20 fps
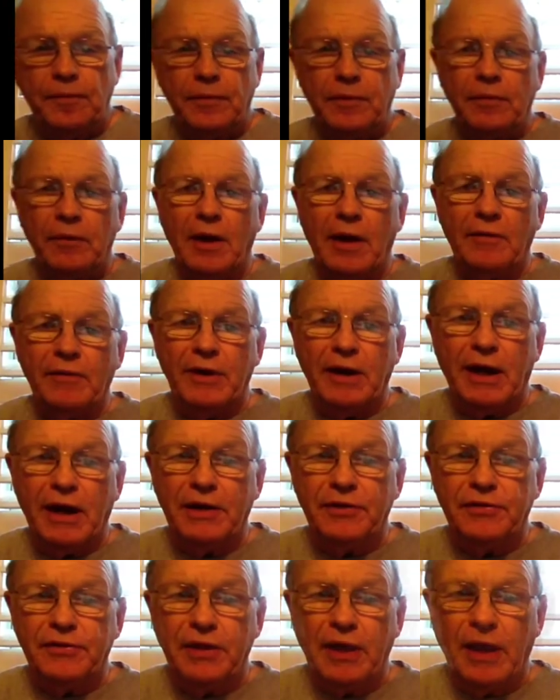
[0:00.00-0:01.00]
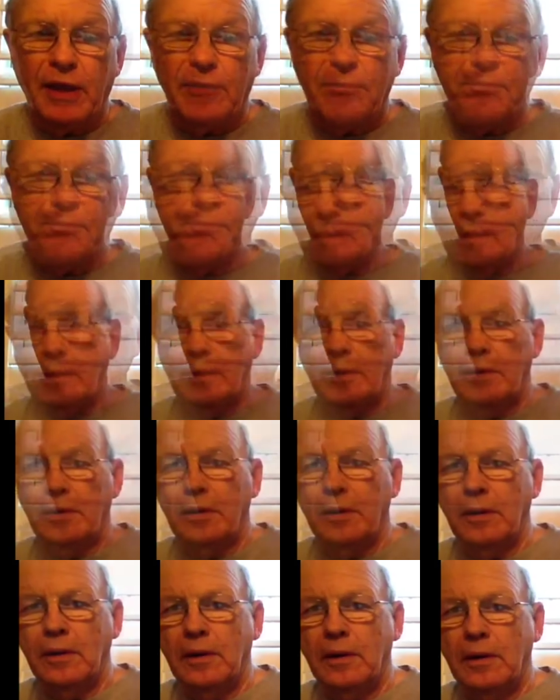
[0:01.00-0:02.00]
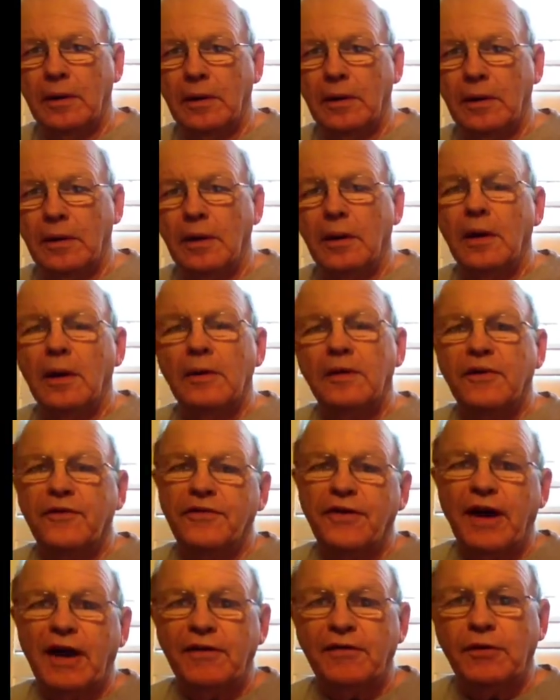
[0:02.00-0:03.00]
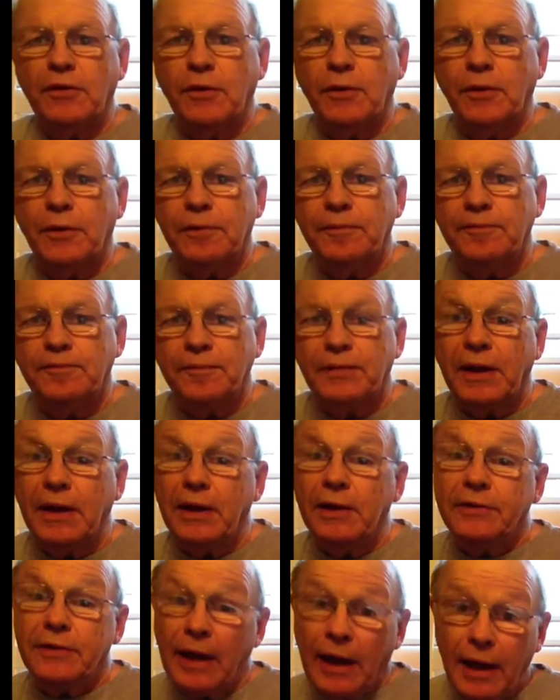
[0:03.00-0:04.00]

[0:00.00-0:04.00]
We have a nice sound. The 5 chord is,